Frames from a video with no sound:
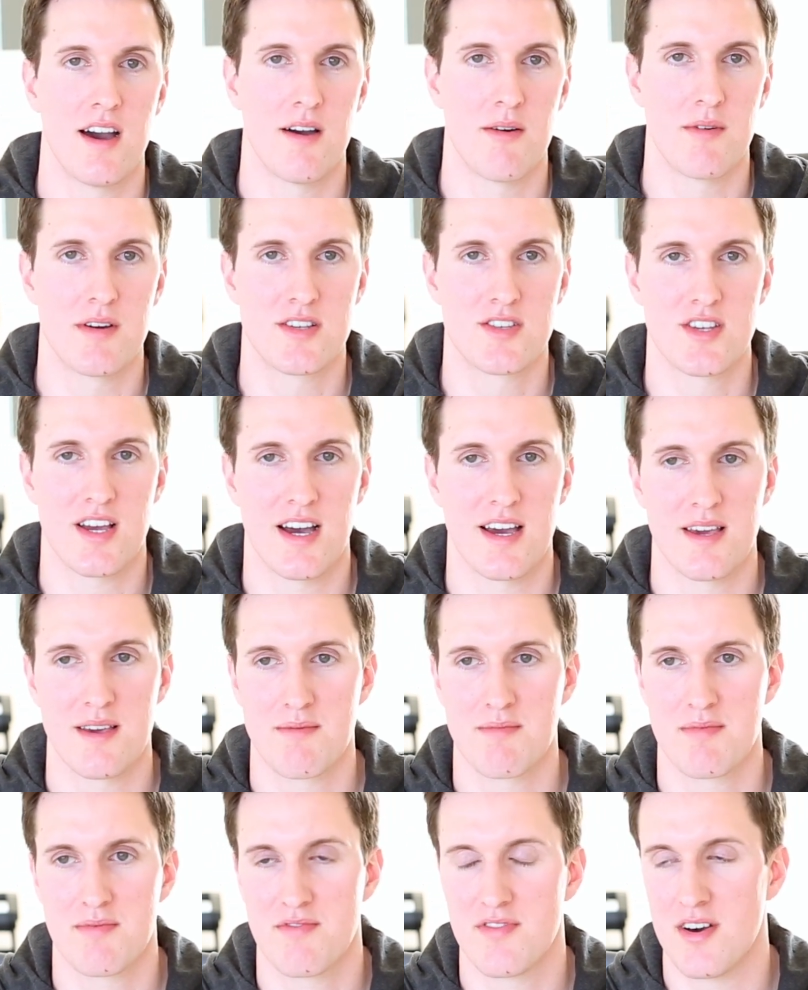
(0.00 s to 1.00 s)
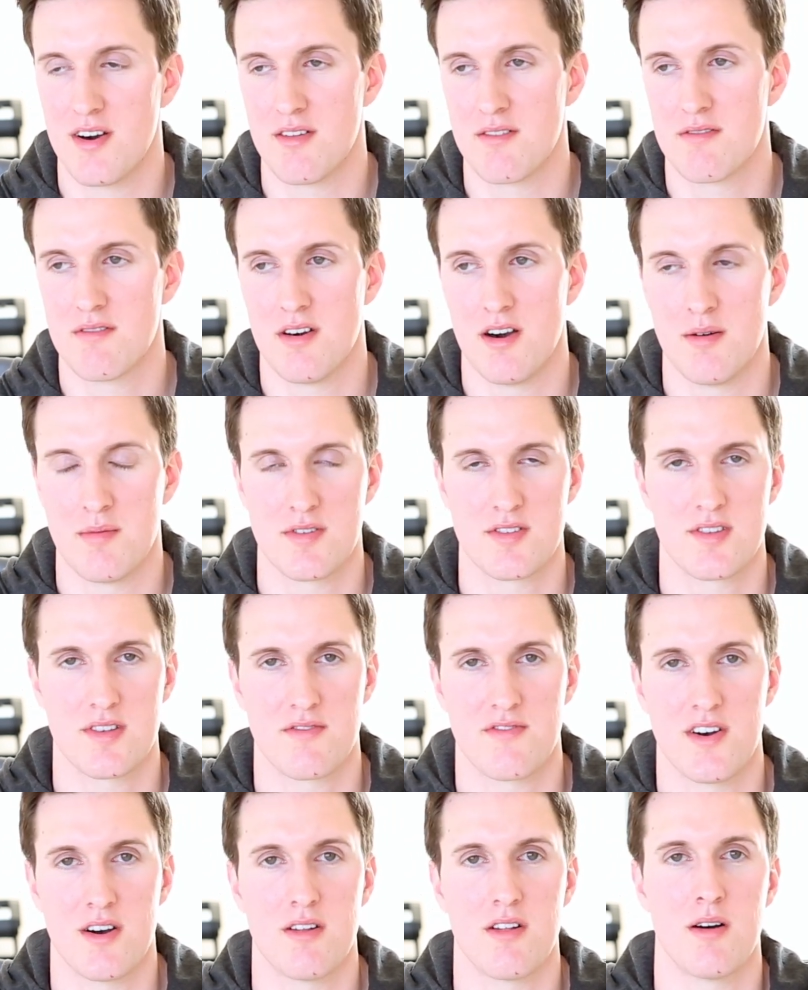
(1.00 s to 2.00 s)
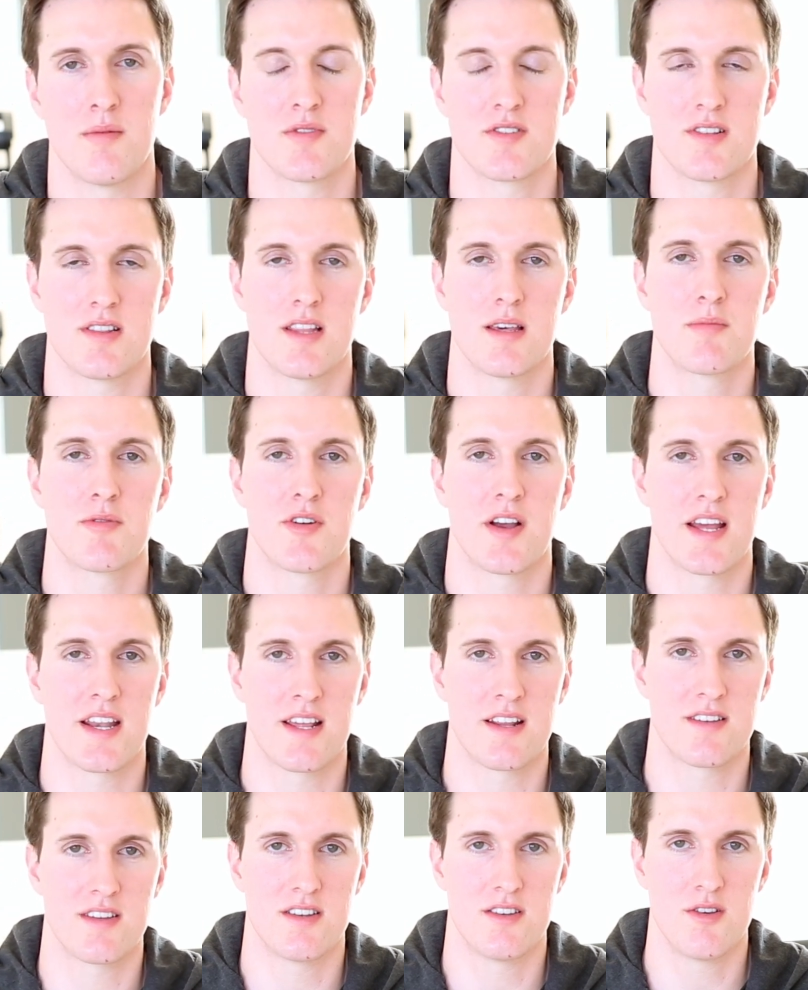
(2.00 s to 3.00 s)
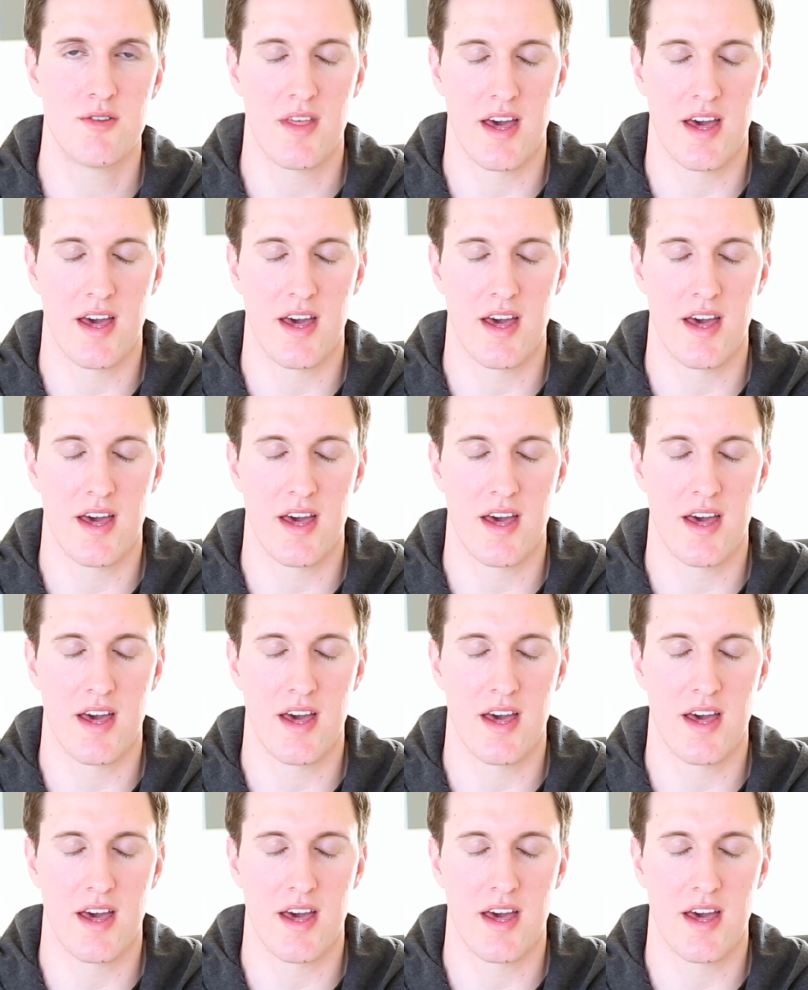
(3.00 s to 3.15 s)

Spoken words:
which it felt almost liberating to do